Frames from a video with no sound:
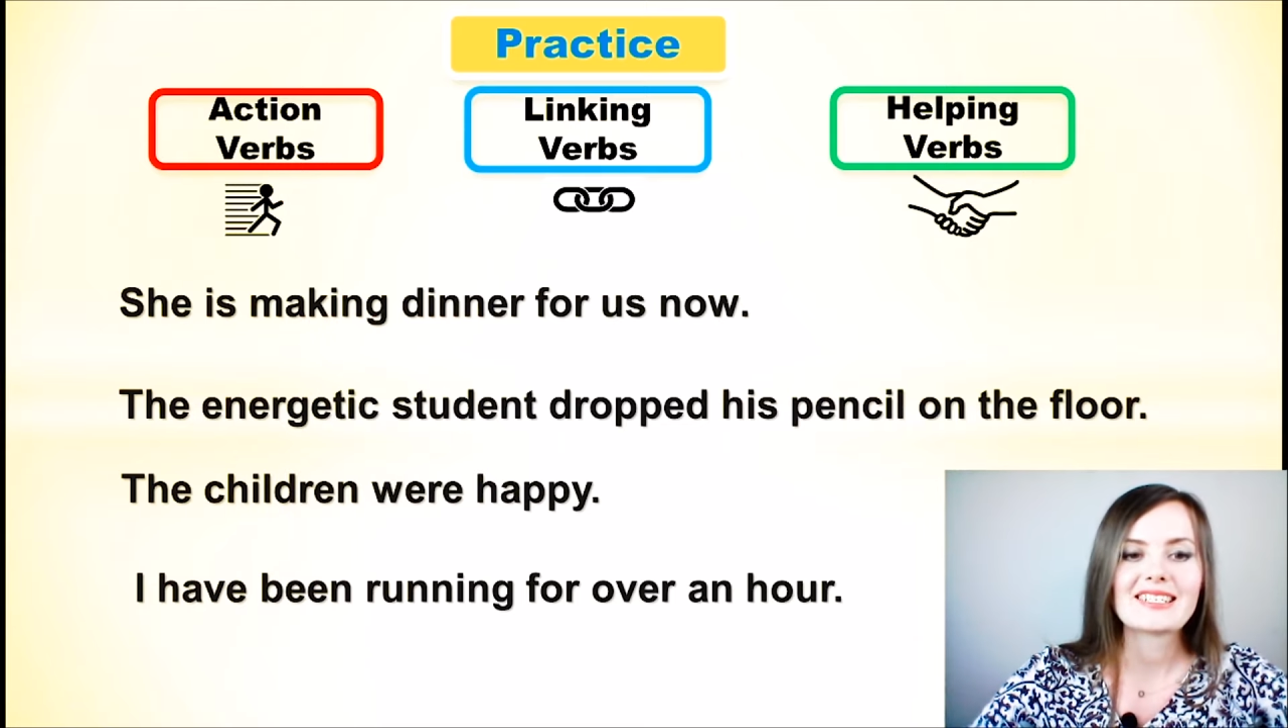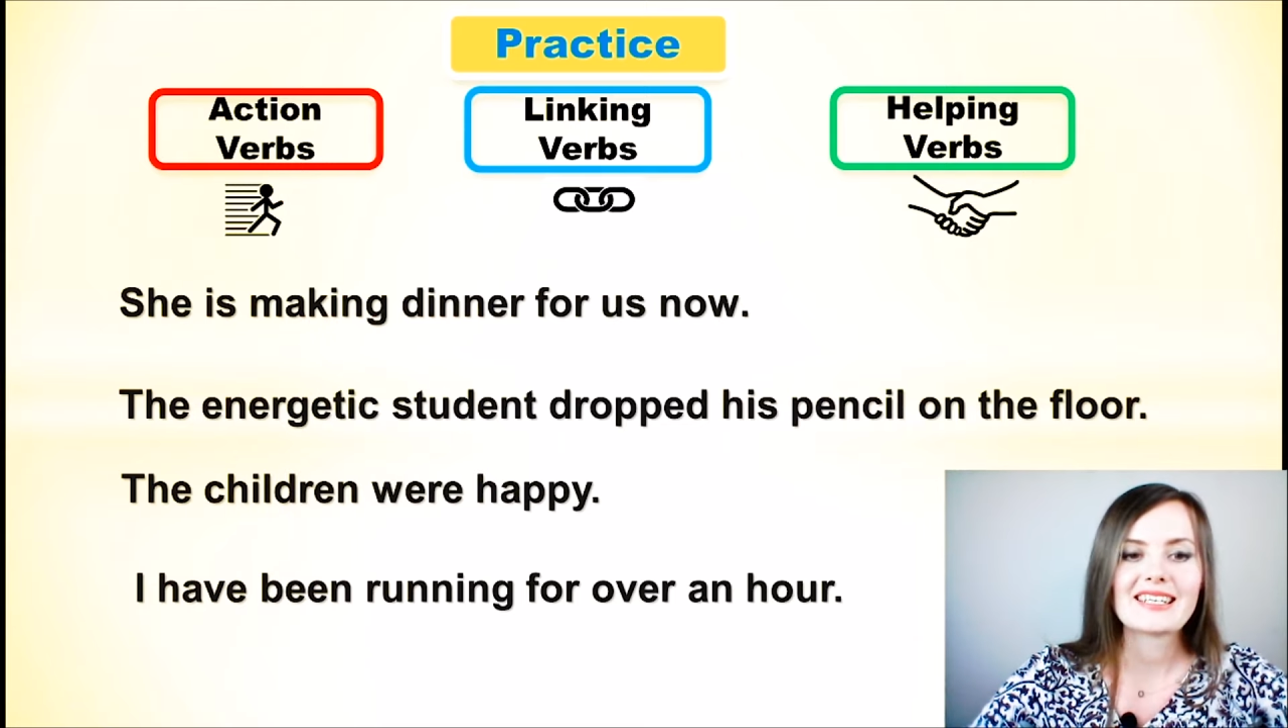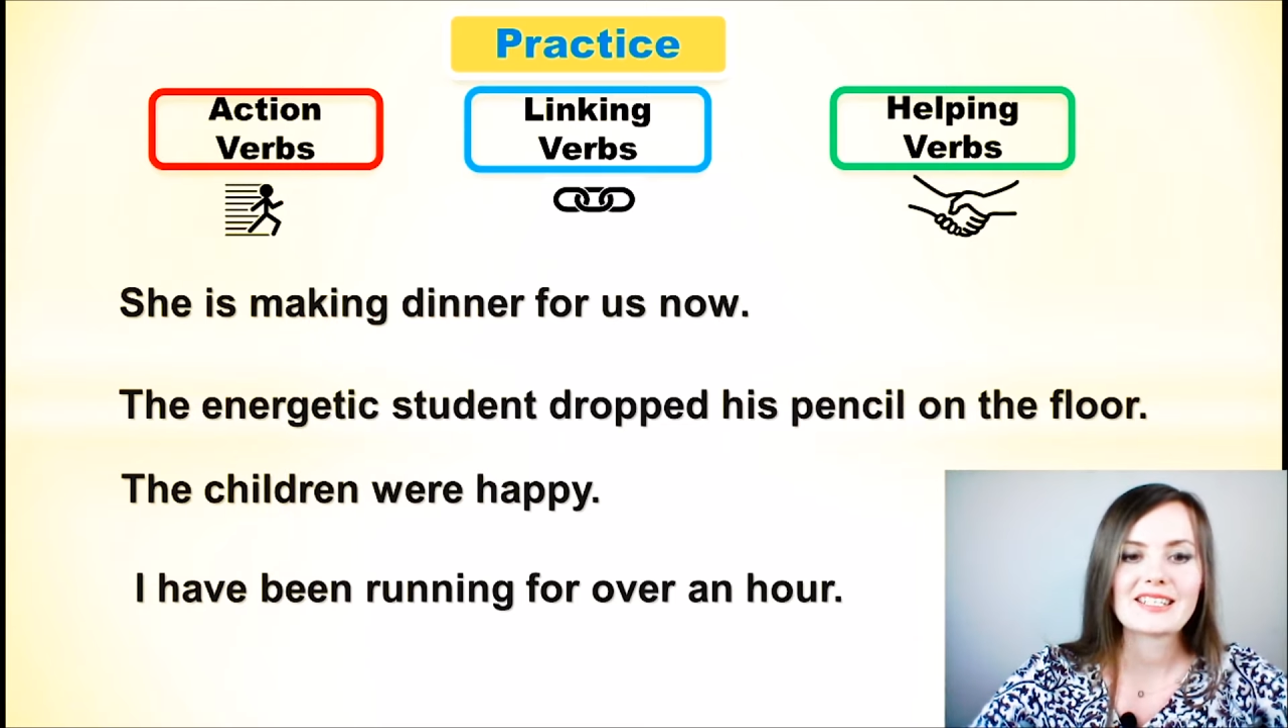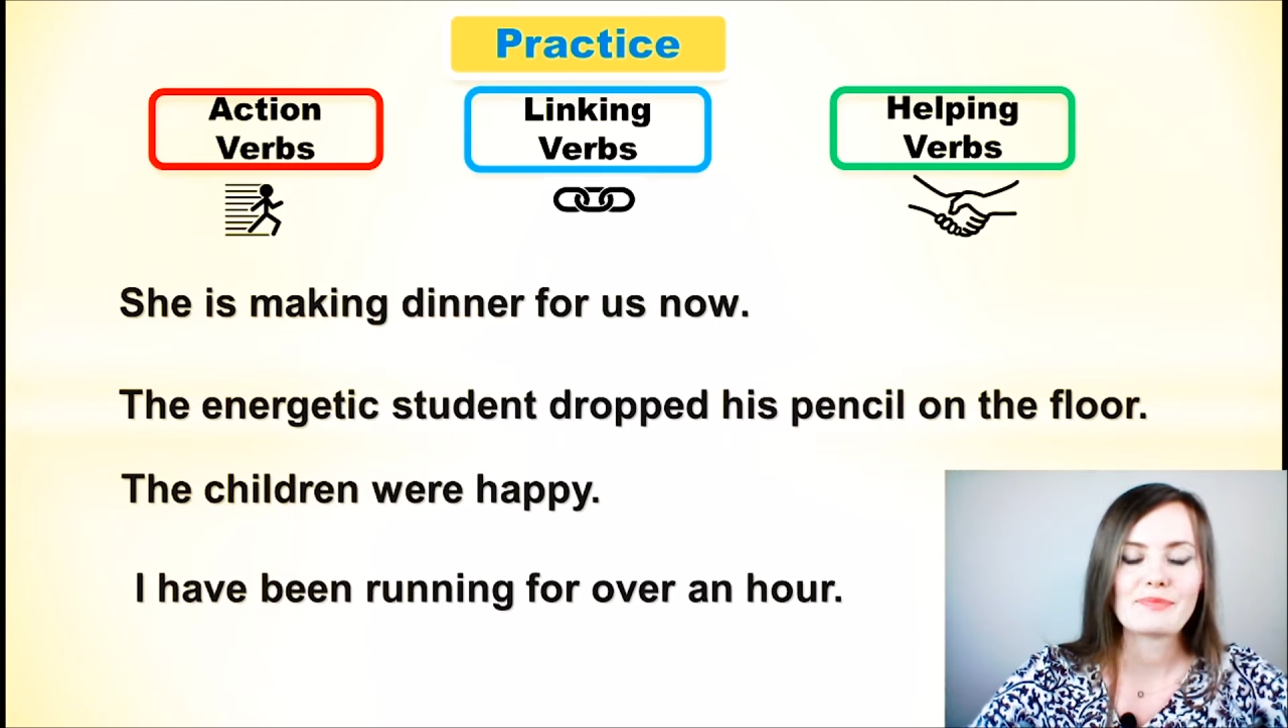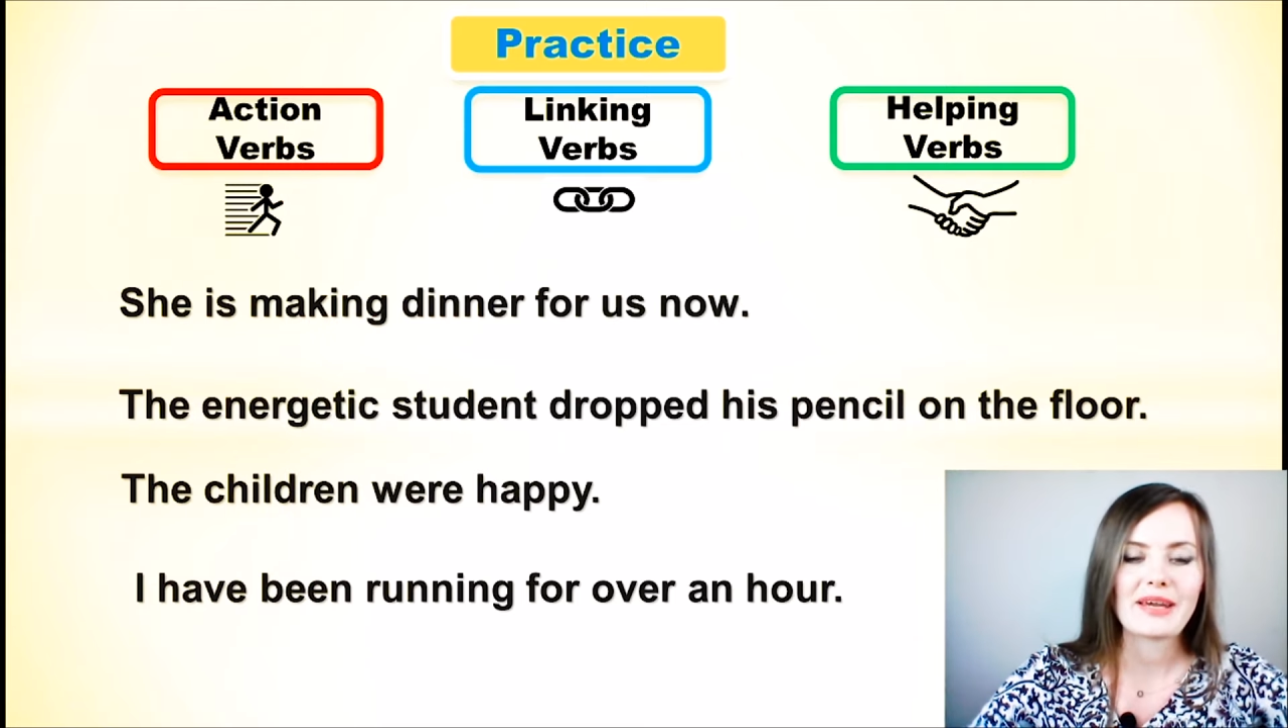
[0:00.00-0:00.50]

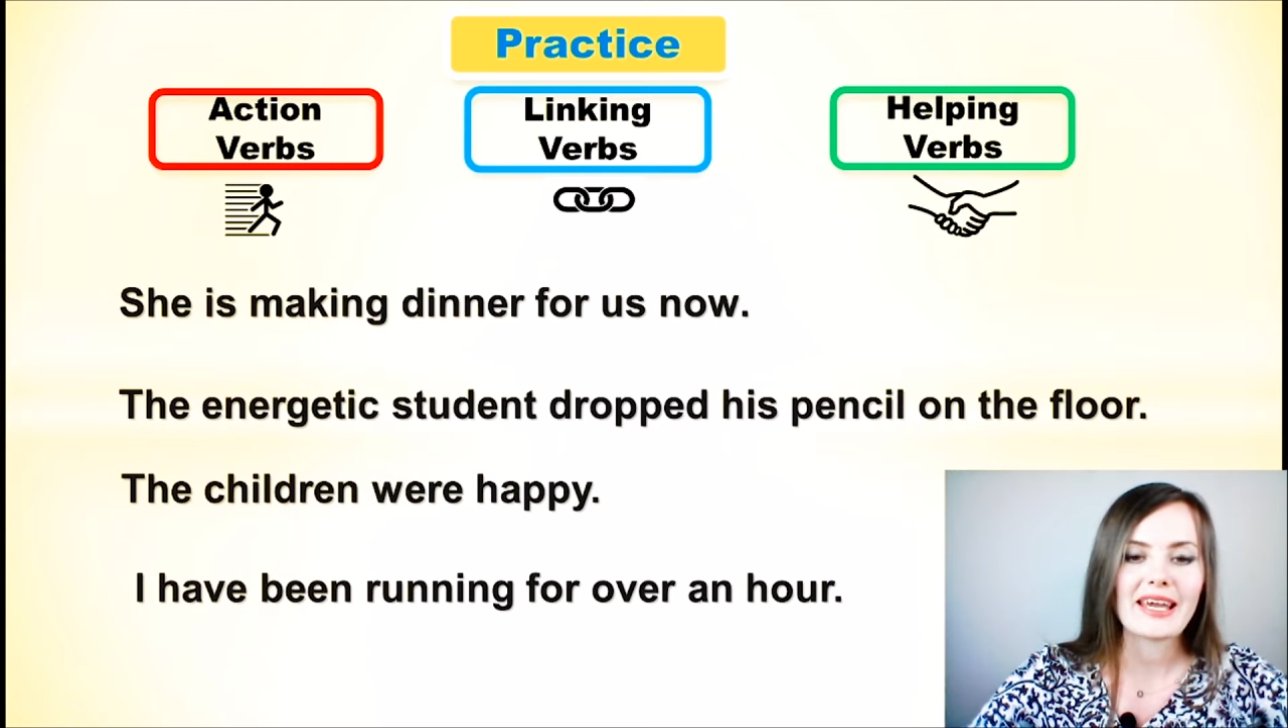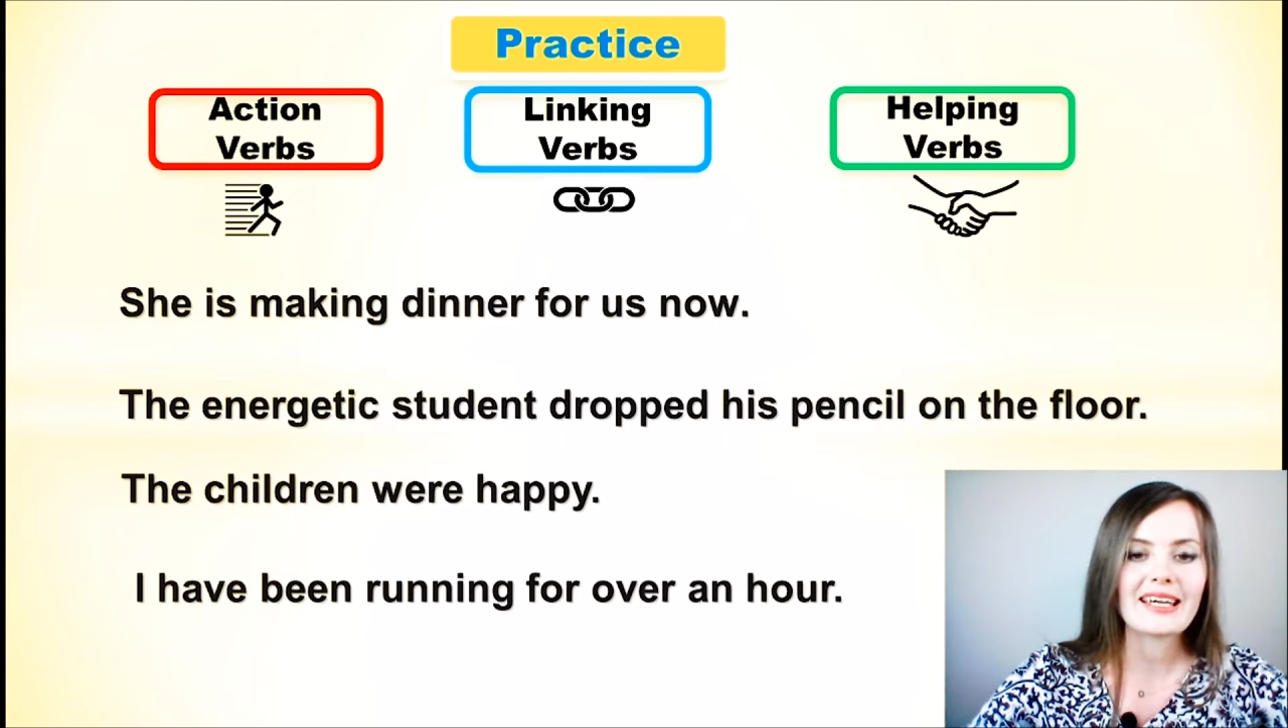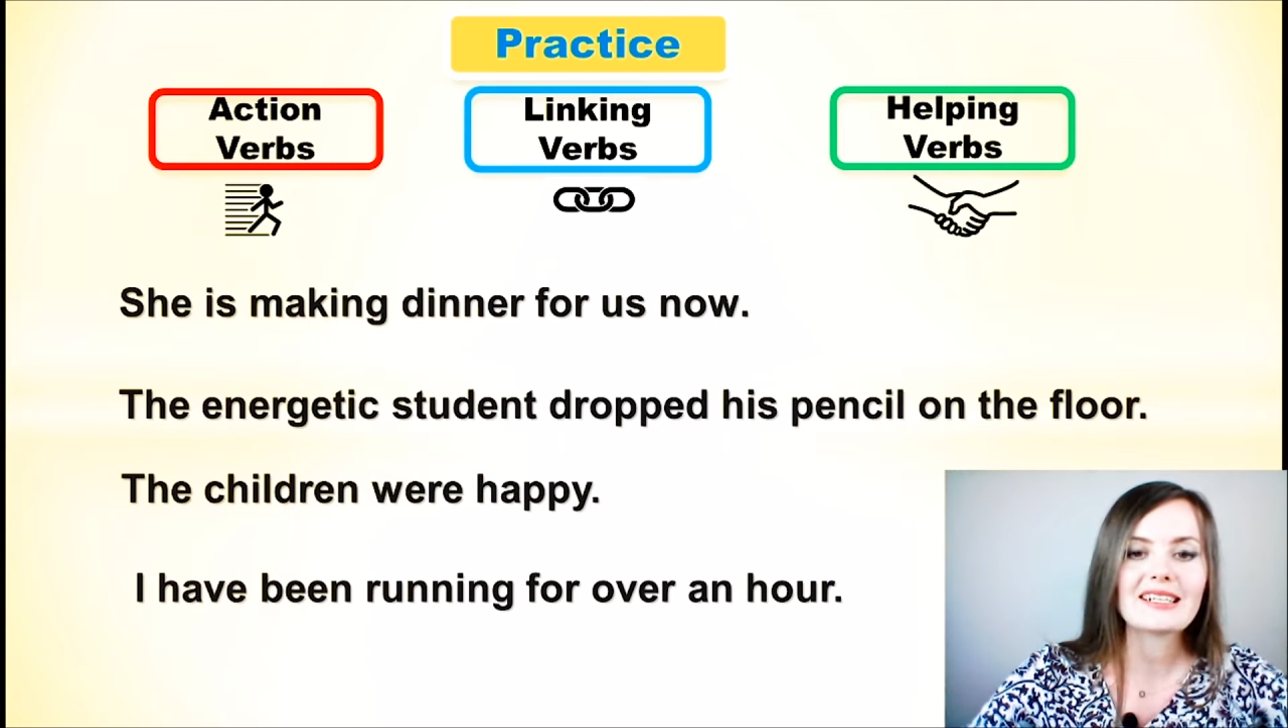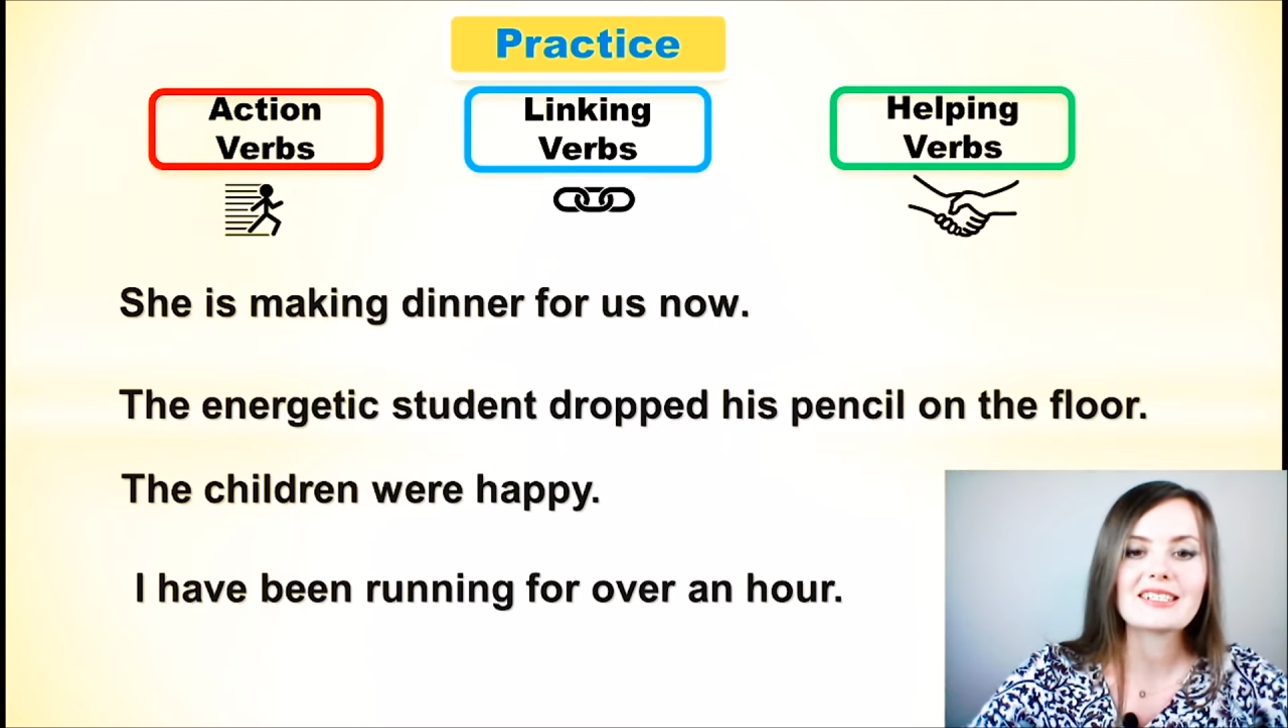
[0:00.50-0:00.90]
is making